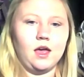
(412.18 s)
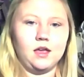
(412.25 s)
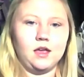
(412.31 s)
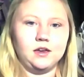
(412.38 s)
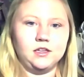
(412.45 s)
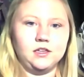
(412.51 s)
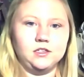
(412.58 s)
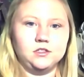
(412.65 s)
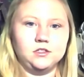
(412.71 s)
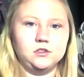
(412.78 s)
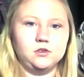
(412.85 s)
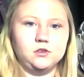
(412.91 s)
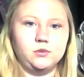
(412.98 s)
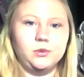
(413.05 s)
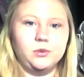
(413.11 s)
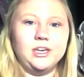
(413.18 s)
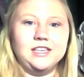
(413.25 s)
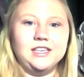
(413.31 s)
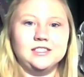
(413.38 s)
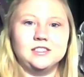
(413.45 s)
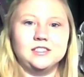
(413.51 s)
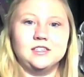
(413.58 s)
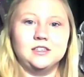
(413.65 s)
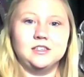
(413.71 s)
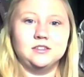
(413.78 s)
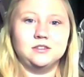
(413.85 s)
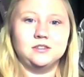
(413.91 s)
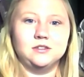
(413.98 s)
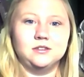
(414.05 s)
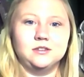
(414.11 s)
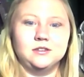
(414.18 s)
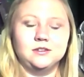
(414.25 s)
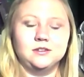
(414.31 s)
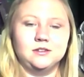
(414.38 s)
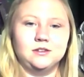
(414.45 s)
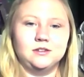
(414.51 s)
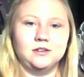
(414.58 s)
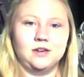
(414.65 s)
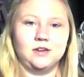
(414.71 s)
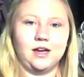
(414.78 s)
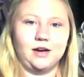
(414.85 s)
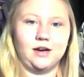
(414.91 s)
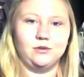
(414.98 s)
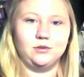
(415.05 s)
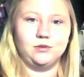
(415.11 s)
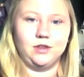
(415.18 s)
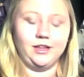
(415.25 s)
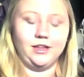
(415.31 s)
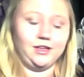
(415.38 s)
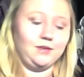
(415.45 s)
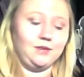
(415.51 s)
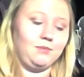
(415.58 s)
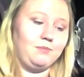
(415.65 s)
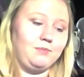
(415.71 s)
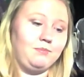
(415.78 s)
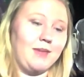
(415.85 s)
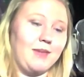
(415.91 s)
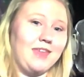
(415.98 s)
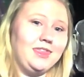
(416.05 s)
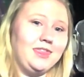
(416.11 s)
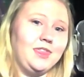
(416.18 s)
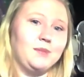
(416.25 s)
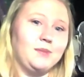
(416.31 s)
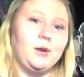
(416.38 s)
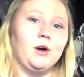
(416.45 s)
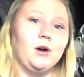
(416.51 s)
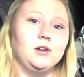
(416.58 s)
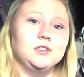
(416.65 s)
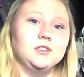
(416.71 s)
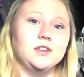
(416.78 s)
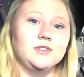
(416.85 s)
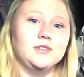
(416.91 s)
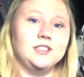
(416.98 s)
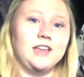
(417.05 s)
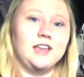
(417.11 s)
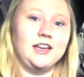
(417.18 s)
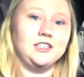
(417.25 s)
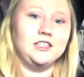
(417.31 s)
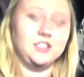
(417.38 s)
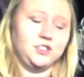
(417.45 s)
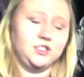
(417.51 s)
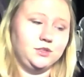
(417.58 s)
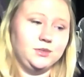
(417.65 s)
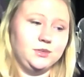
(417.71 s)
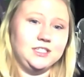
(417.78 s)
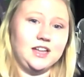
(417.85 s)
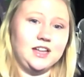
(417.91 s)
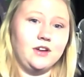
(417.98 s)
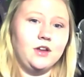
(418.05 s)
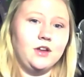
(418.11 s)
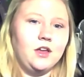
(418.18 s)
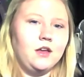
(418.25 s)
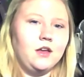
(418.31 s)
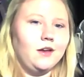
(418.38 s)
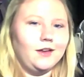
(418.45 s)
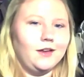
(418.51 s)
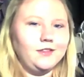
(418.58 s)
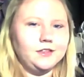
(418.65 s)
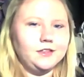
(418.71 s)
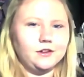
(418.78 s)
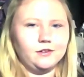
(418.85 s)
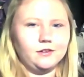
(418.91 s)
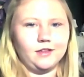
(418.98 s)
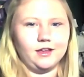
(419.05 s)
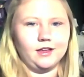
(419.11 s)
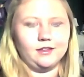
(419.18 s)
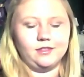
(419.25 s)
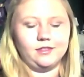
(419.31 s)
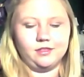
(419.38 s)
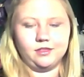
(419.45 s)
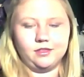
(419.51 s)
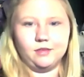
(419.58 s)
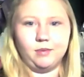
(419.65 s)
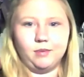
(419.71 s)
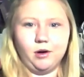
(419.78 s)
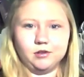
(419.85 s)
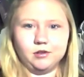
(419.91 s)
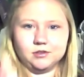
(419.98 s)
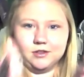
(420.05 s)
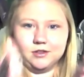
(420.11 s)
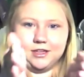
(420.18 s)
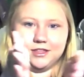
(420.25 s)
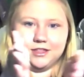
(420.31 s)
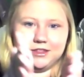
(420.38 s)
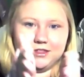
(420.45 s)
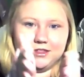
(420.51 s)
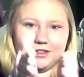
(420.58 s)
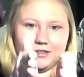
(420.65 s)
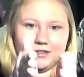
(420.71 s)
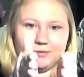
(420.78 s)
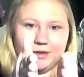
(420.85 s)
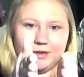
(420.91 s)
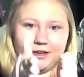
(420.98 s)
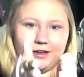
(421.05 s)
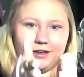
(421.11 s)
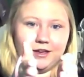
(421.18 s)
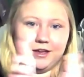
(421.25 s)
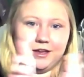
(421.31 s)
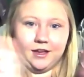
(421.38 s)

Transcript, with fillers: and he squeezed out, like he bent the bars of his cage and squeezed out. And these aren't like, the bars are like this big,